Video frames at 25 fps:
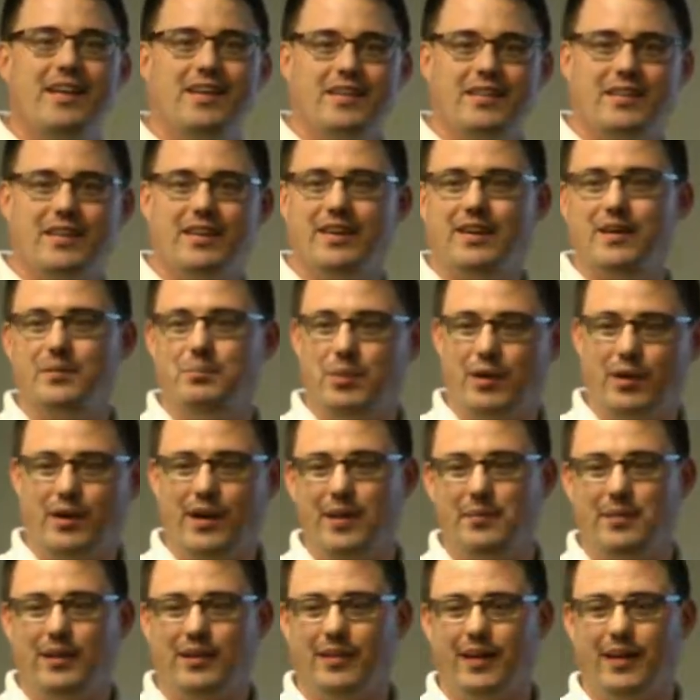the
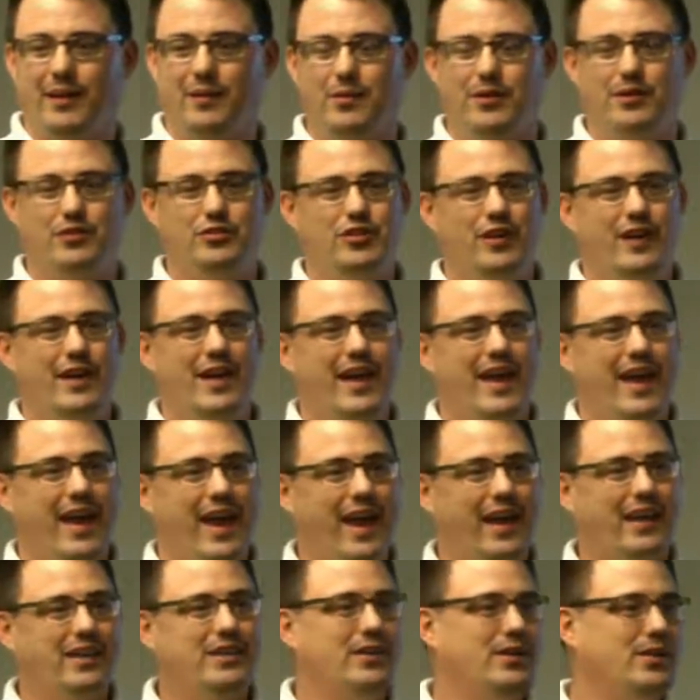programming language,
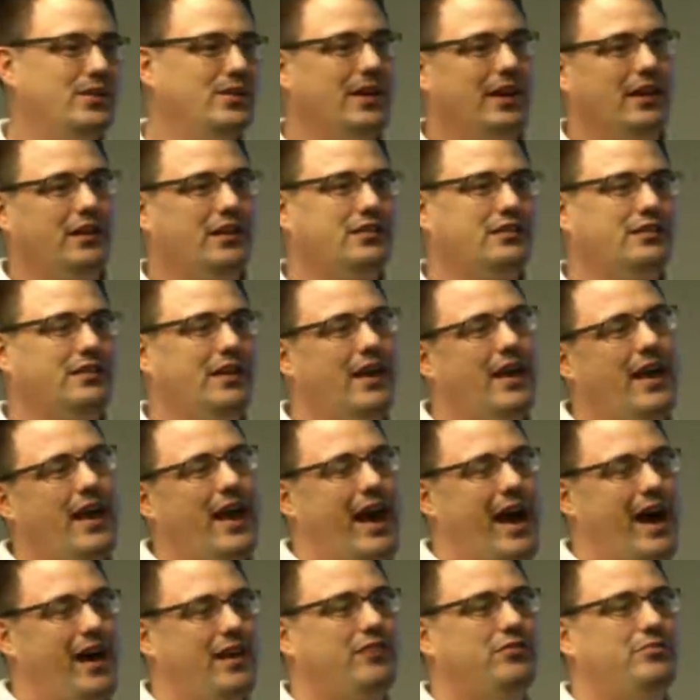and Unix
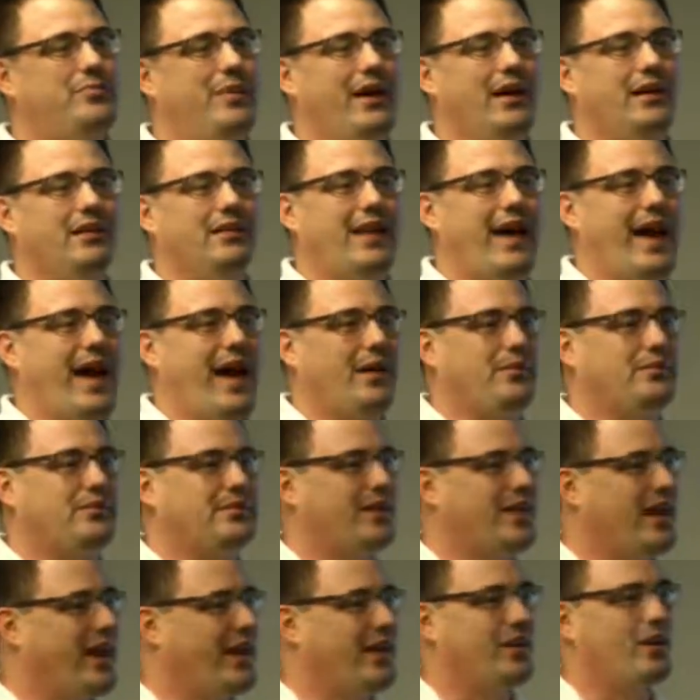out of Bell Labs. They
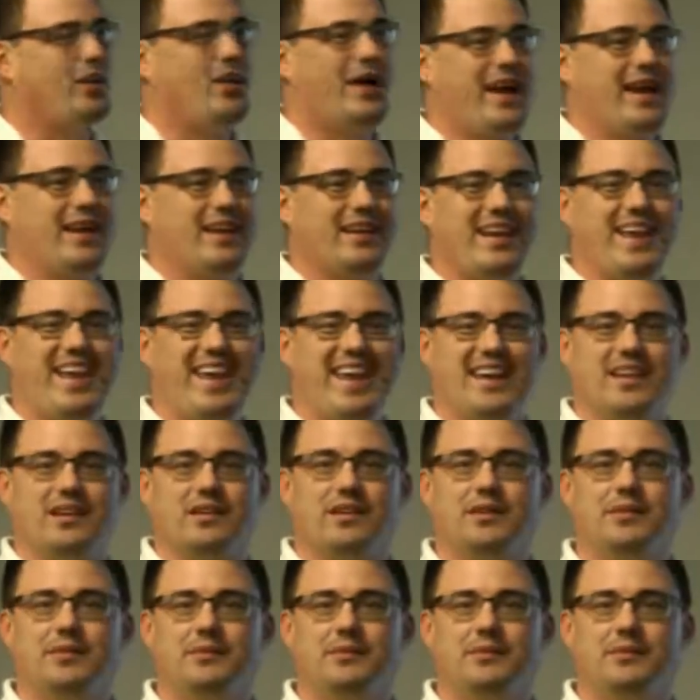kind of go hand in hand.